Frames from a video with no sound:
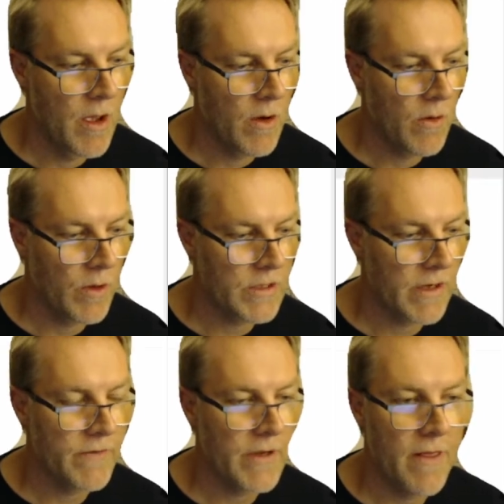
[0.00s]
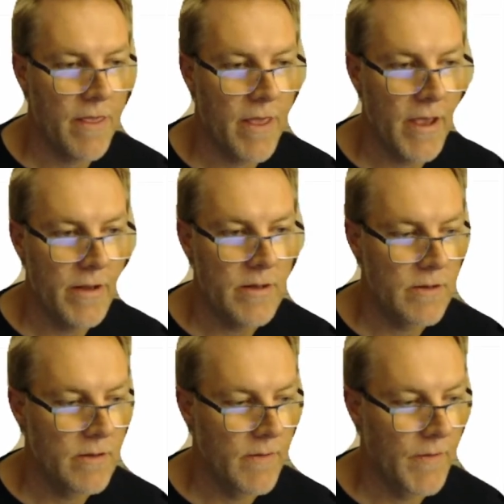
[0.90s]
Once I've done that,
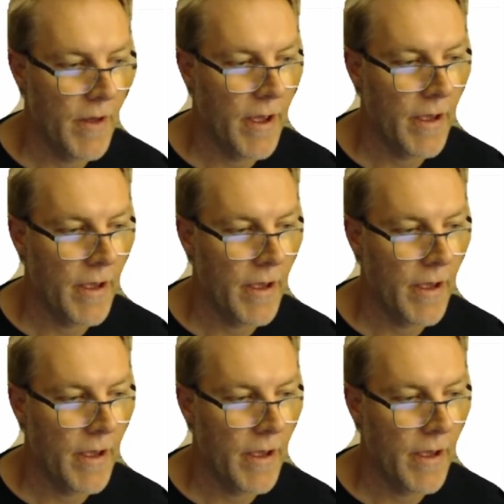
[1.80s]
I